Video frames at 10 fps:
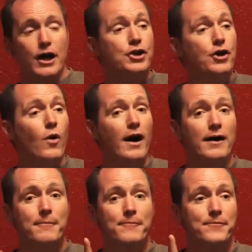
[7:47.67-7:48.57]
You know
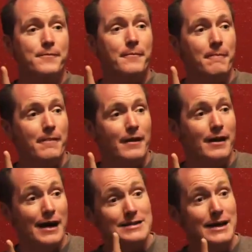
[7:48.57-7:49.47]
what?
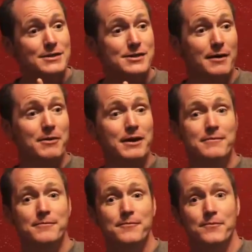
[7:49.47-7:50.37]
Can I tell you
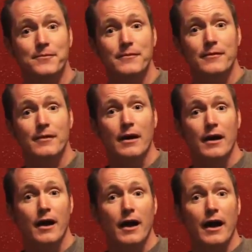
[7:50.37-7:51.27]
something?
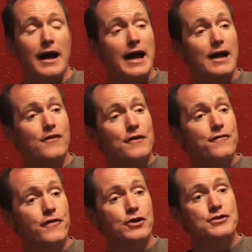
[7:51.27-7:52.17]
In the
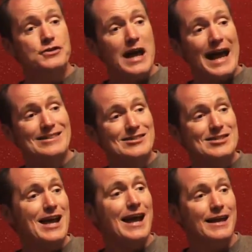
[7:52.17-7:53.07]
first and
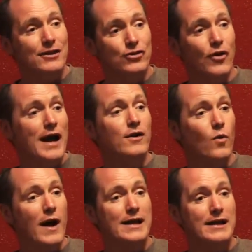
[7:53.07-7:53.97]
second Great
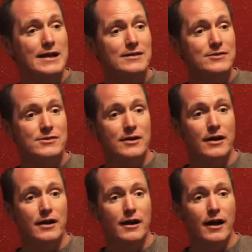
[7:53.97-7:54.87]
Awakenings,
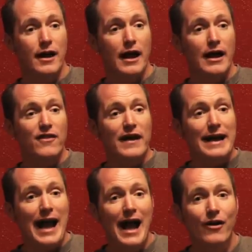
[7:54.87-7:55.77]
the
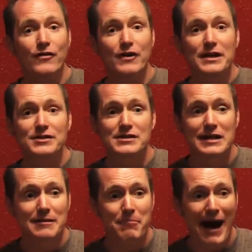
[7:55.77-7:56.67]

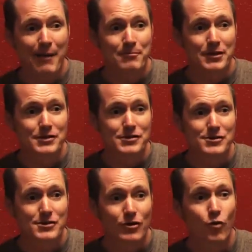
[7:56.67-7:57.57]
Calvinistic
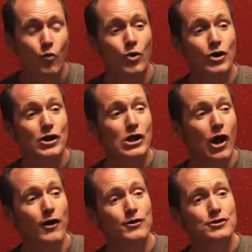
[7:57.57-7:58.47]
Baptists were
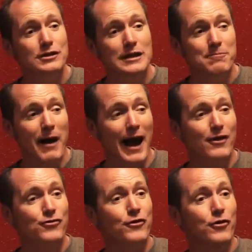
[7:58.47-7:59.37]
largely
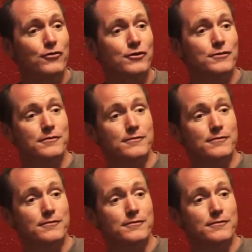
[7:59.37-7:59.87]
passed over.